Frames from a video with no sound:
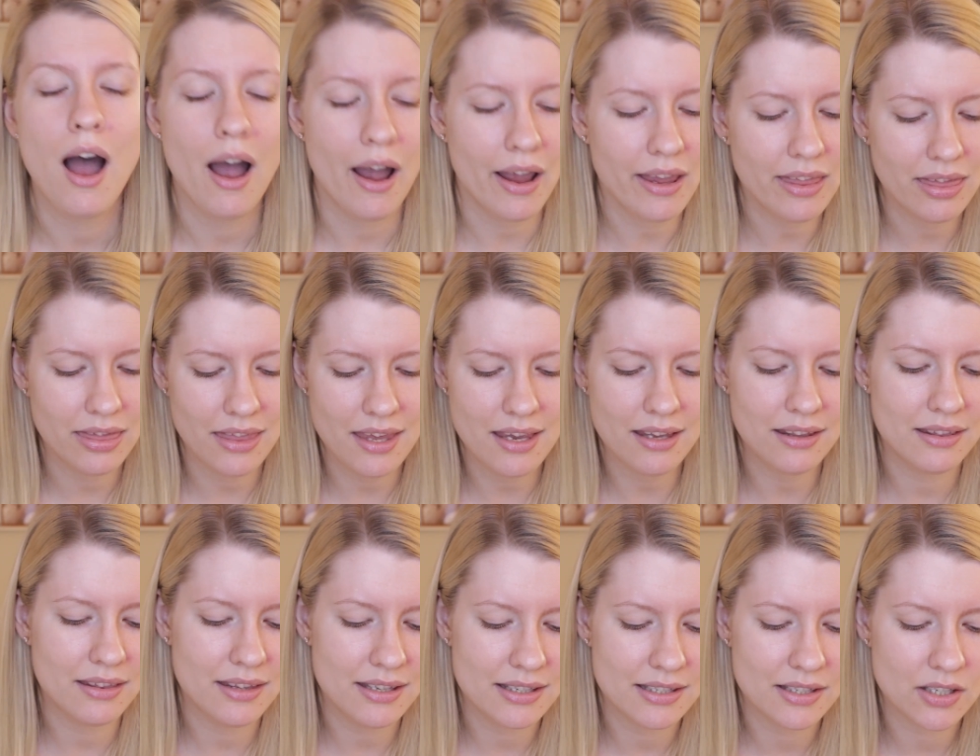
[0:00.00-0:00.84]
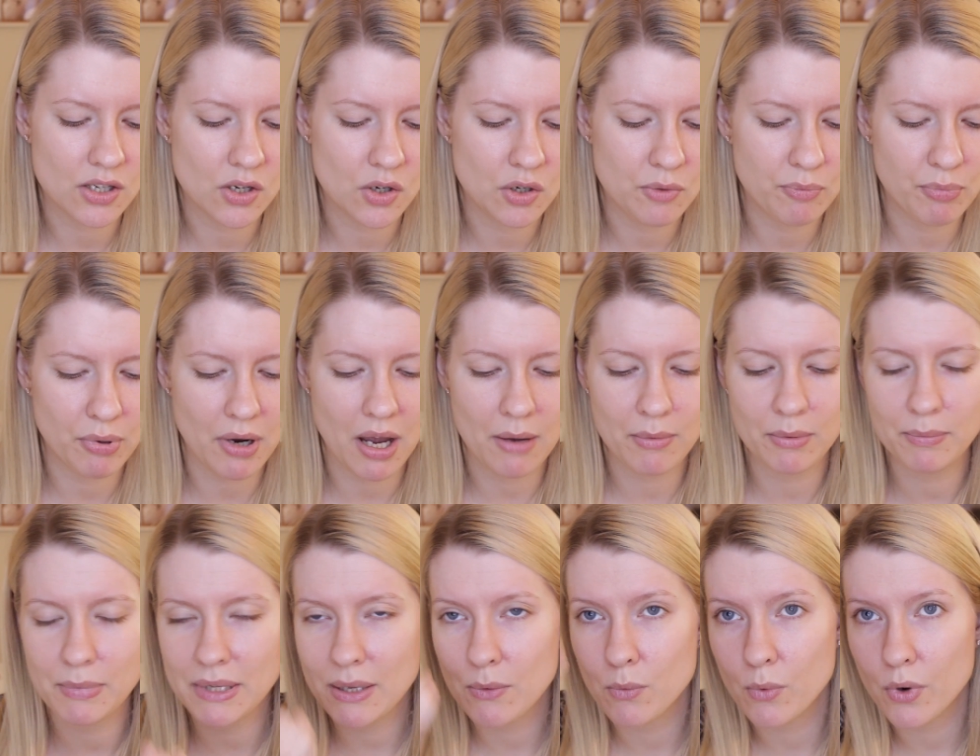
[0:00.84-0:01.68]
I think this could
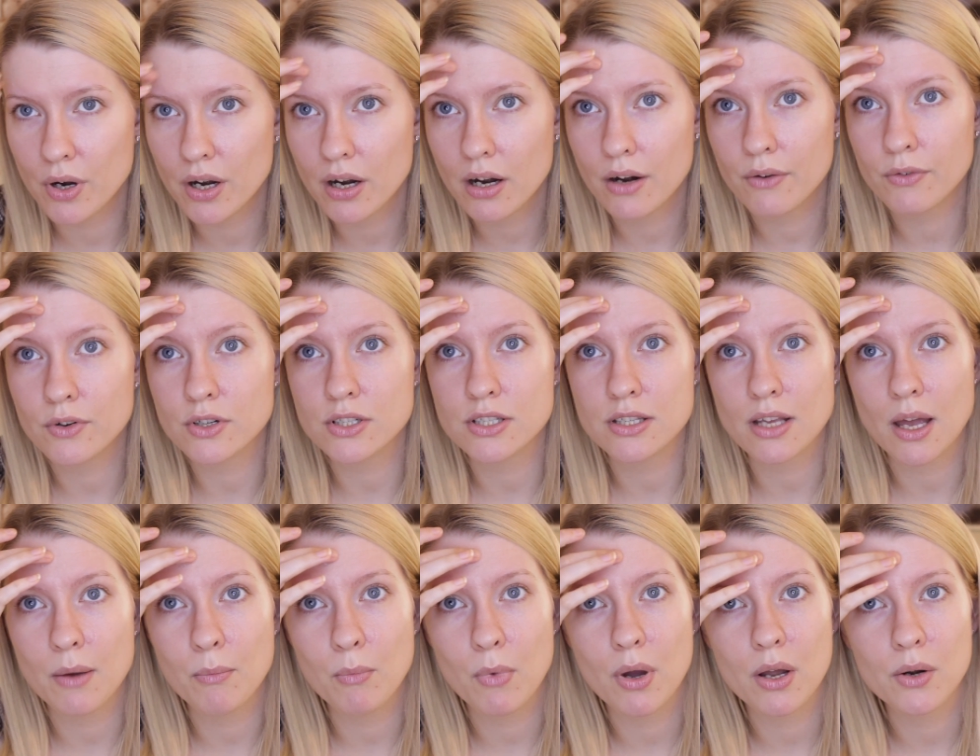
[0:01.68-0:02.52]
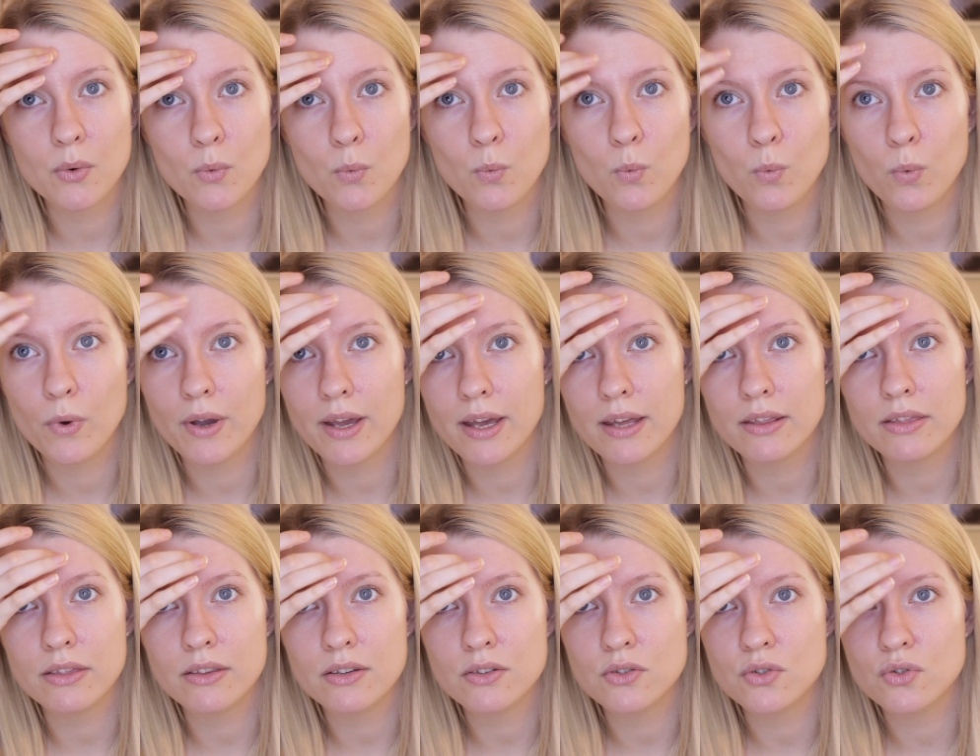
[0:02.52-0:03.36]
probably work for someone
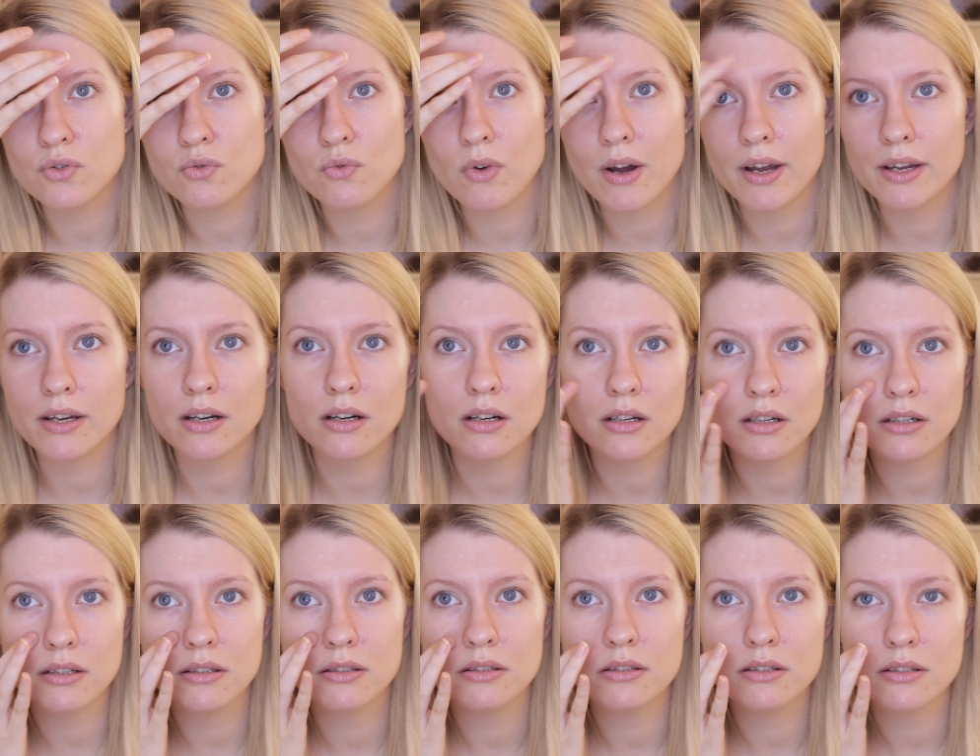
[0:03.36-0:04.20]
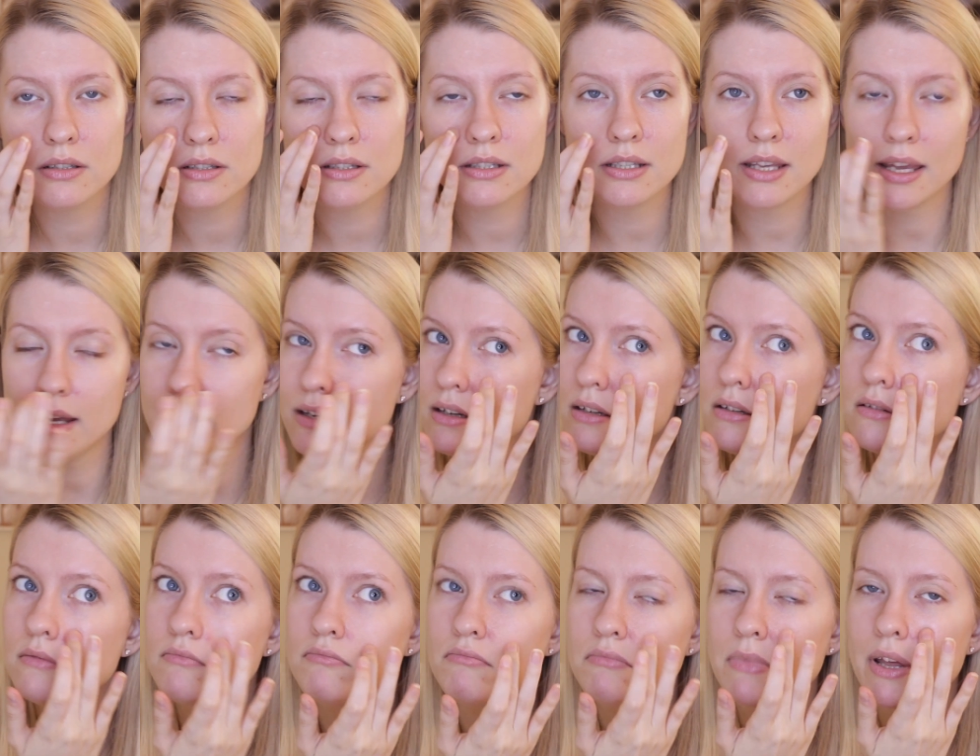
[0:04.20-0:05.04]
with drier
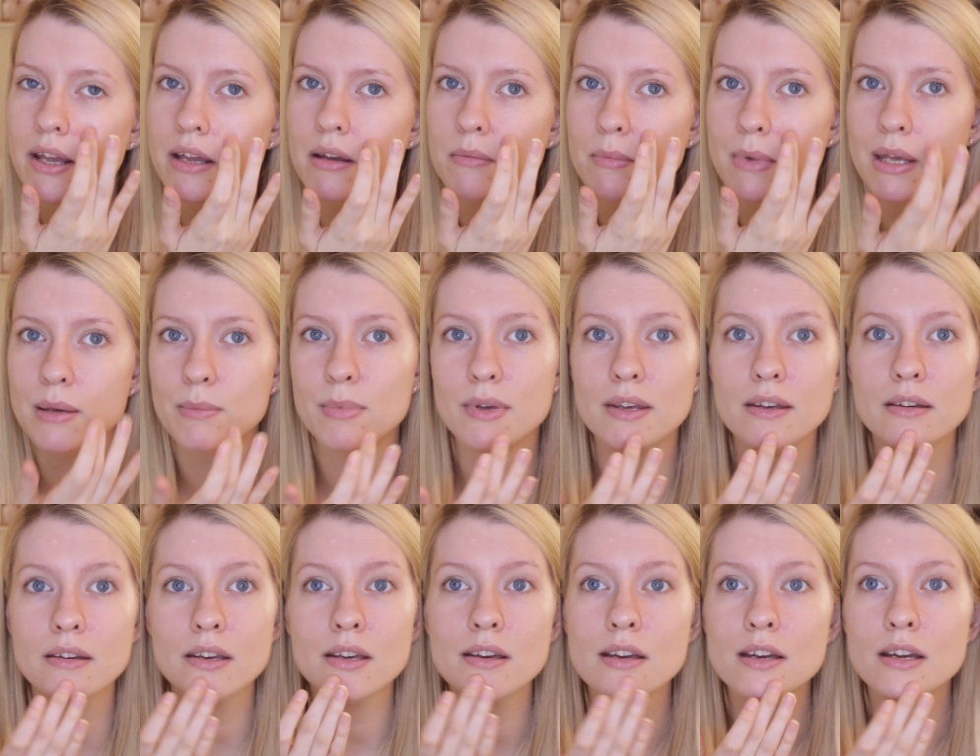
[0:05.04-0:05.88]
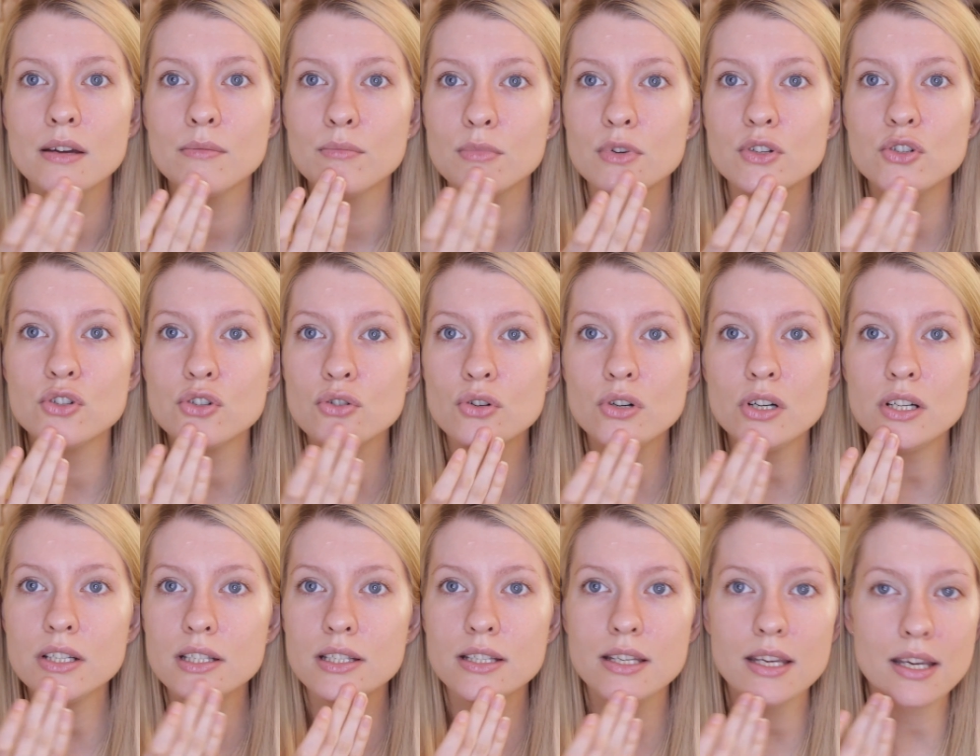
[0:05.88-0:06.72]
skin, like maybe
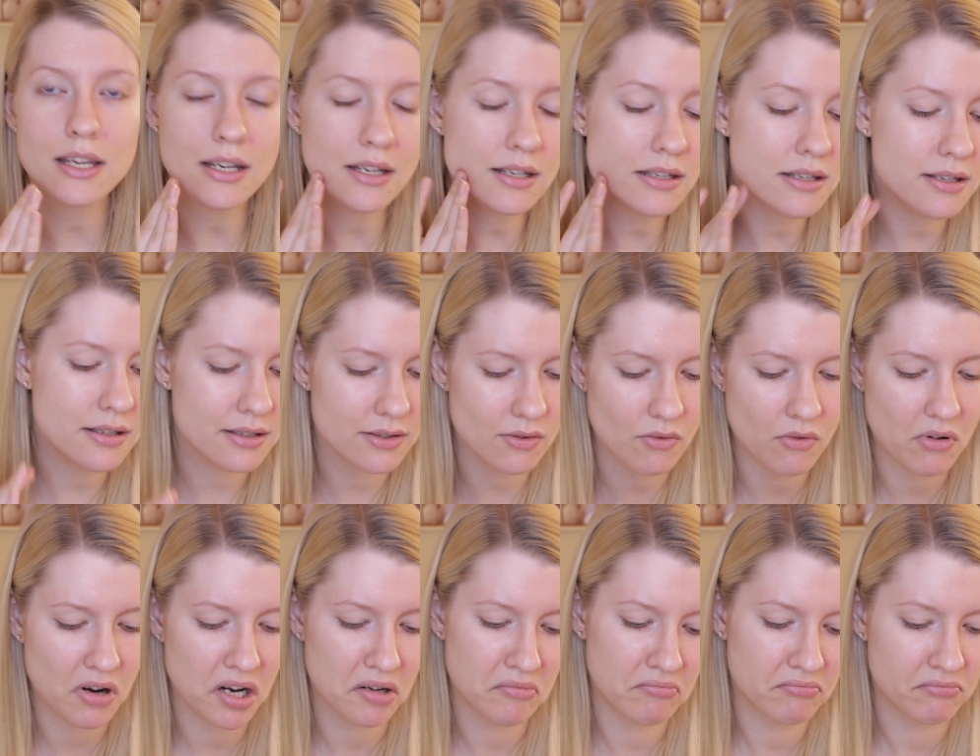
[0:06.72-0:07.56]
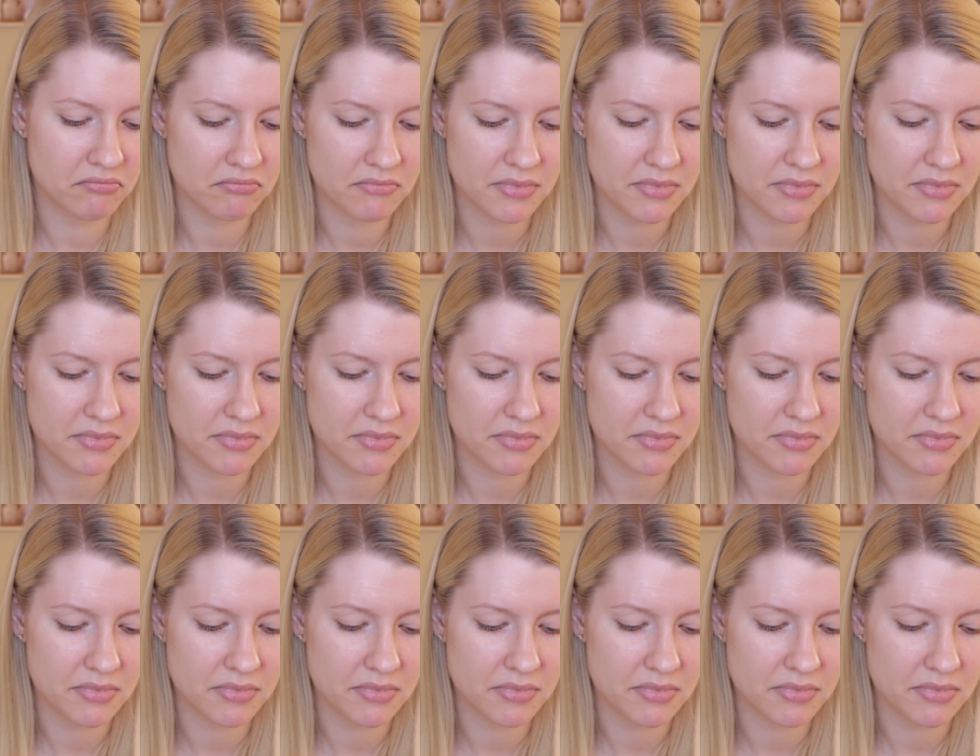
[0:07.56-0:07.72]
mature skins or